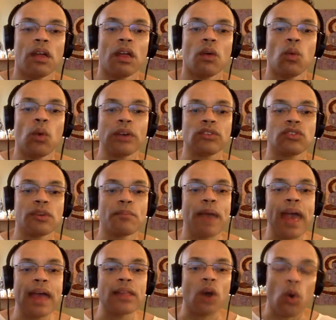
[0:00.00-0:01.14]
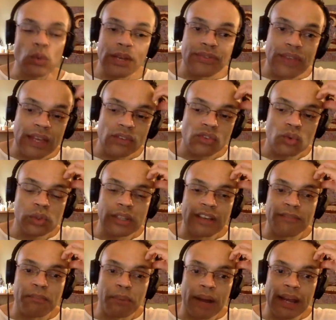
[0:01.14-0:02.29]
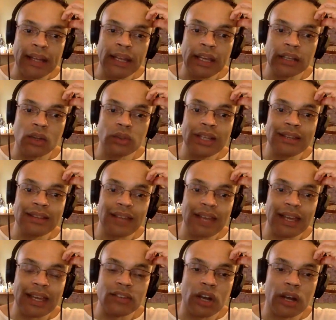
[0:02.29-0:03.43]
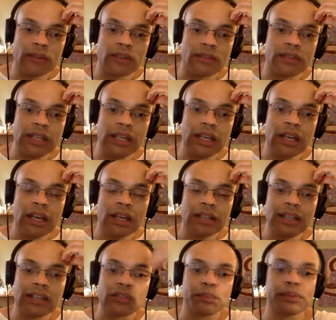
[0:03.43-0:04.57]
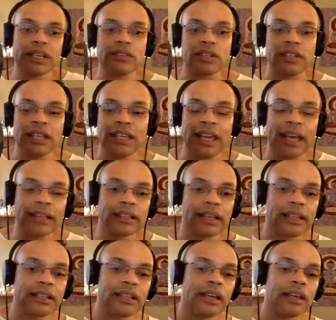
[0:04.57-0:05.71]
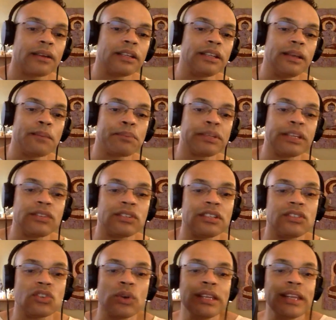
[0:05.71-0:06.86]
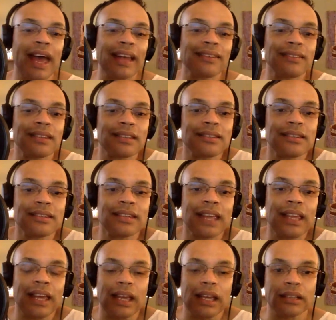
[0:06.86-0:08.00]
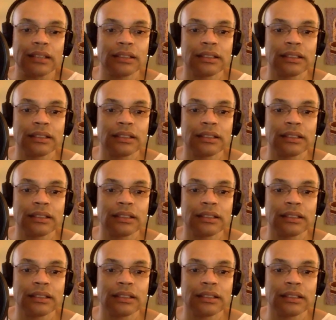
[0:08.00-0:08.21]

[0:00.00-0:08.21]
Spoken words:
Western man only thinks through left brain, he can only think in terms of the explicit. He can't look in the implicit, so he lacks synthesis thinking.